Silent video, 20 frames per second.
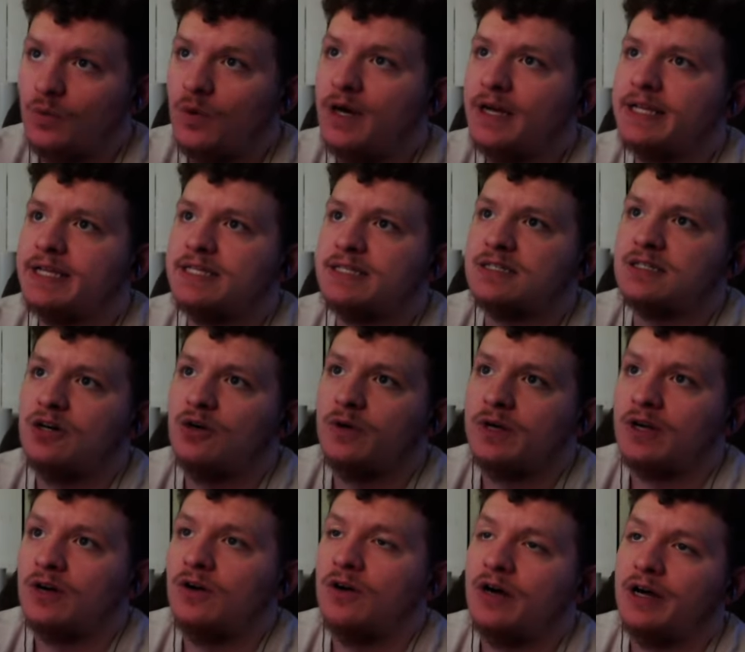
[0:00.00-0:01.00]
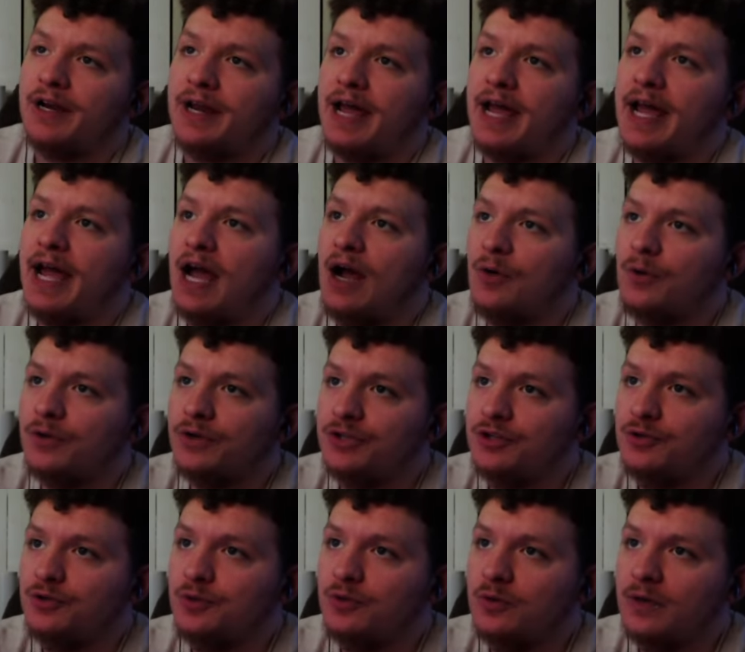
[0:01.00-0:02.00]
What is going on? How are
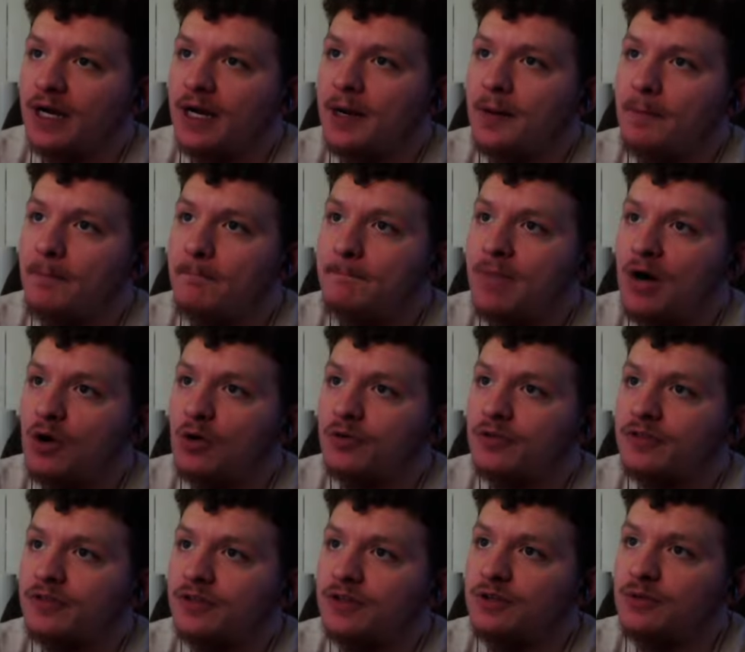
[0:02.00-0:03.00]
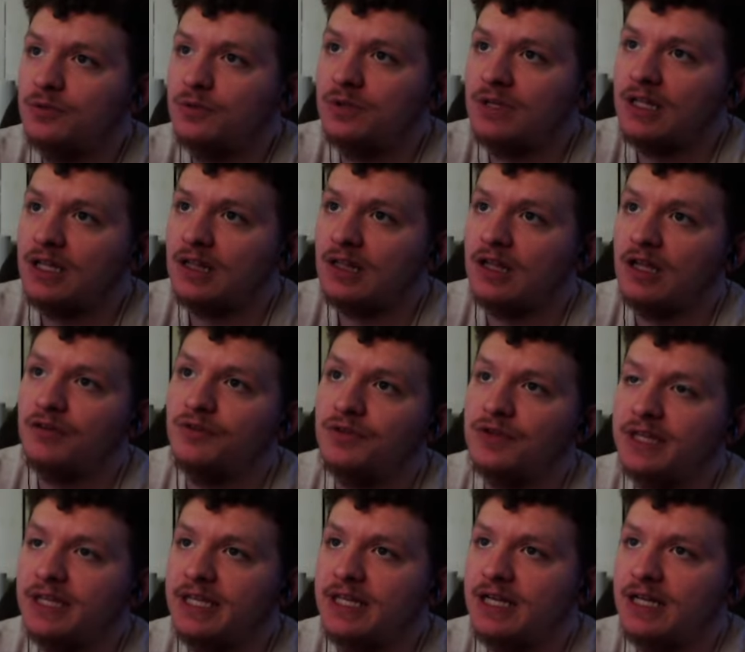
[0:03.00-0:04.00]
you both, you
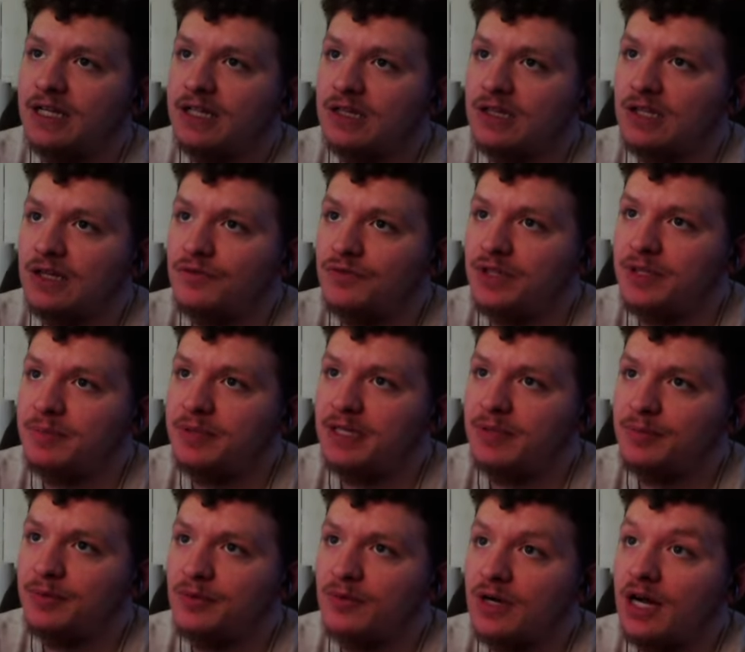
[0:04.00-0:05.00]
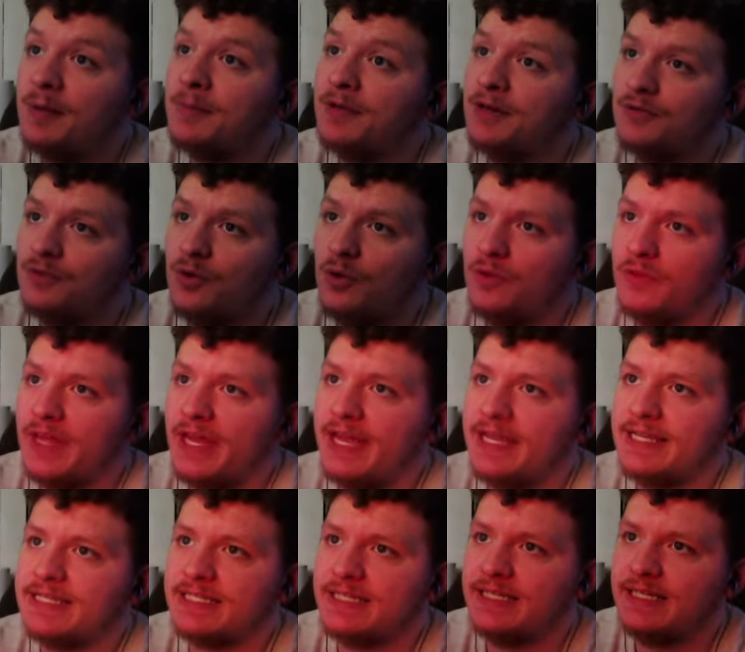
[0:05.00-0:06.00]
lovely, lovely people? I'm going to roll
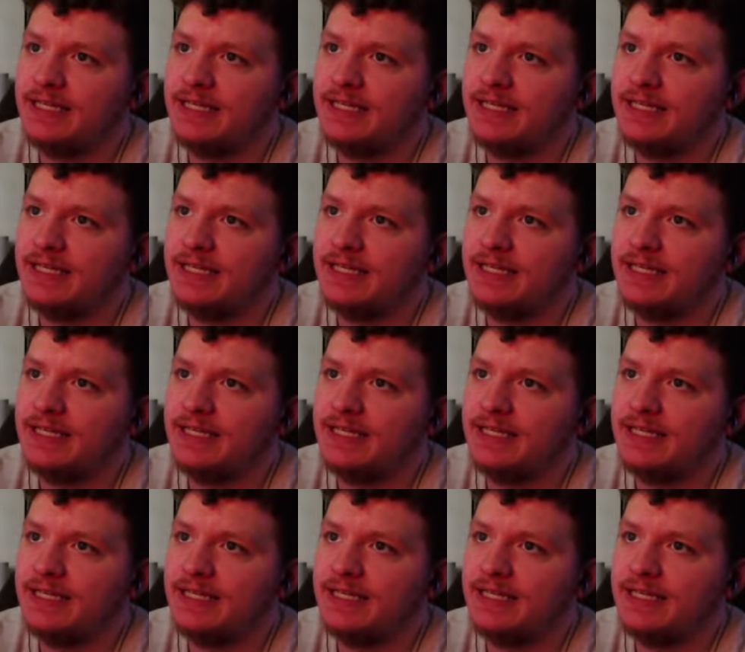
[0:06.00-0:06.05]
that.